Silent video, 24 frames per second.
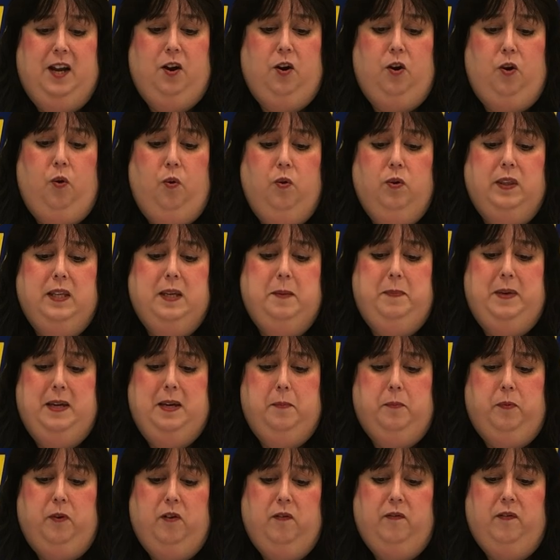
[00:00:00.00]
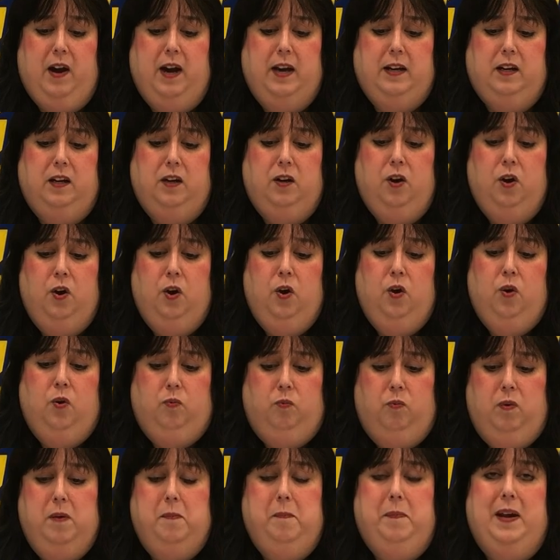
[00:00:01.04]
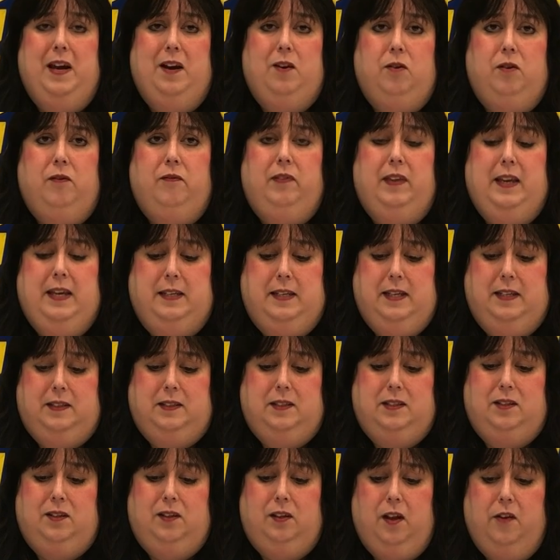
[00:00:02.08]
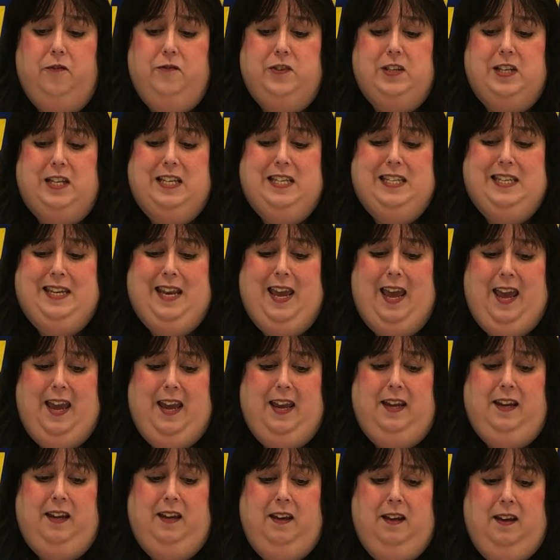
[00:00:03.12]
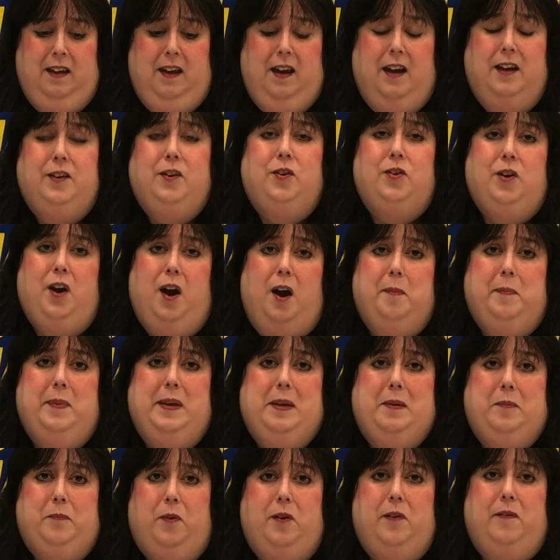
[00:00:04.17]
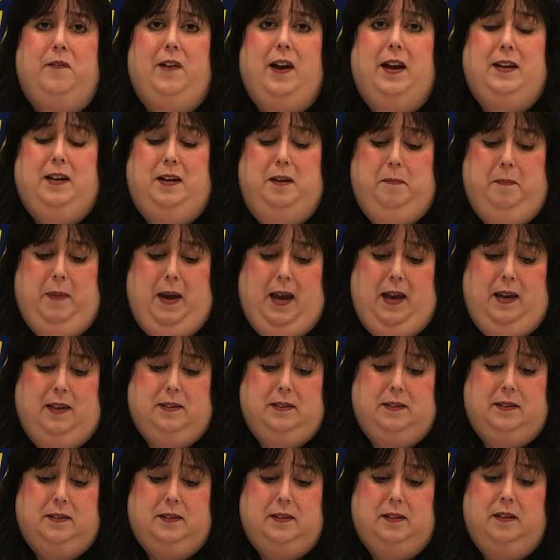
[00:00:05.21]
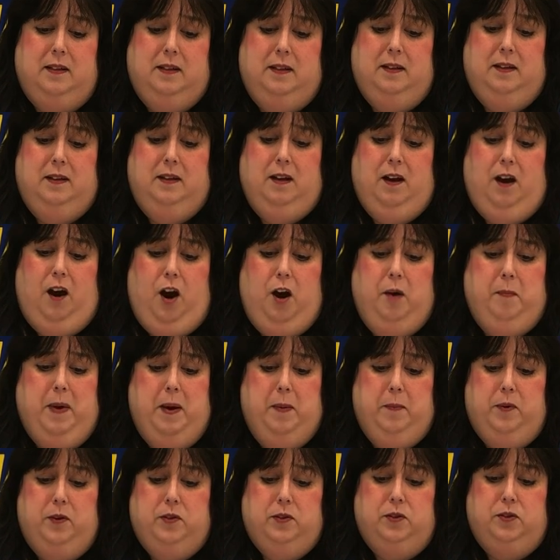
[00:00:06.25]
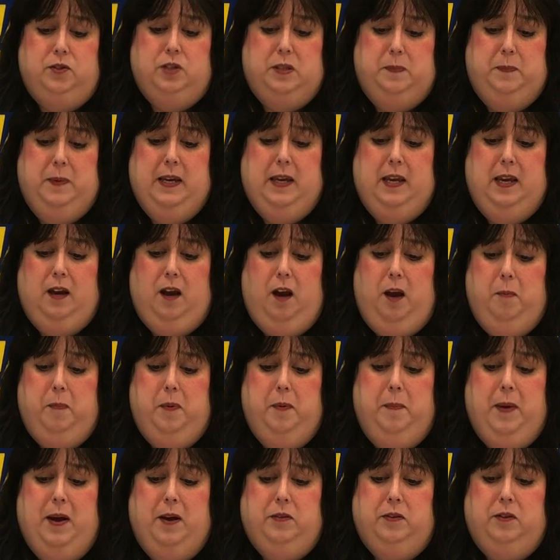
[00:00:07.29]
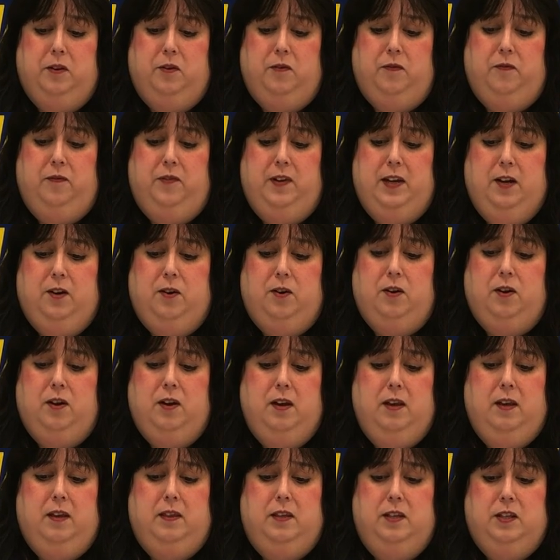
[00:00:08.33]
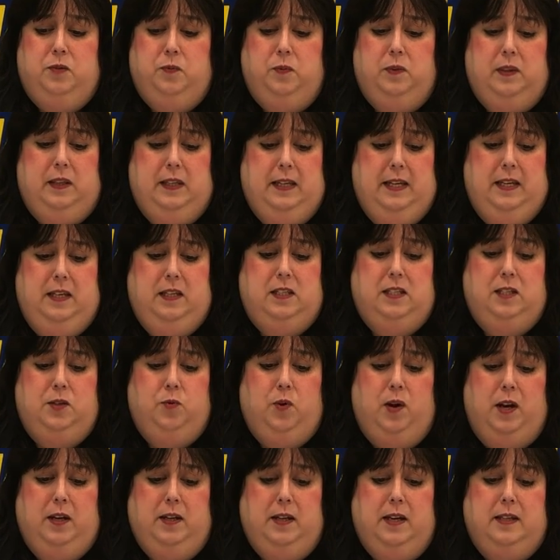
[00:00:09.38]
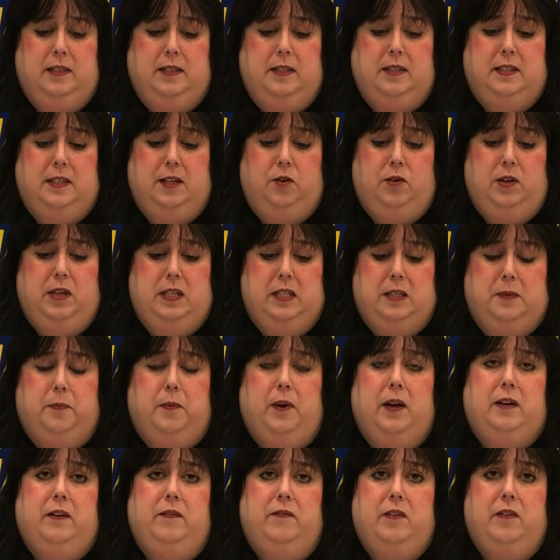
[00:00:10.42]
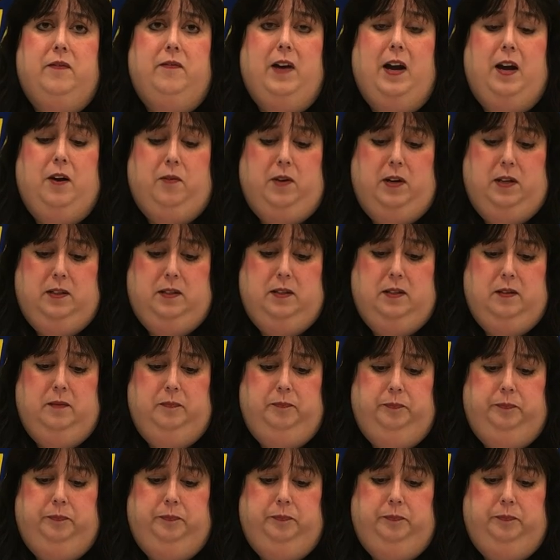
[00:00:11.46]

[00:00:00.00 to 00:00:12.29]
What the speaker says: are only being provided one pair of latex gloves a day and are not being provided masks. Our members are speaking up about their fear this will lead to unnecessary spread of the virus.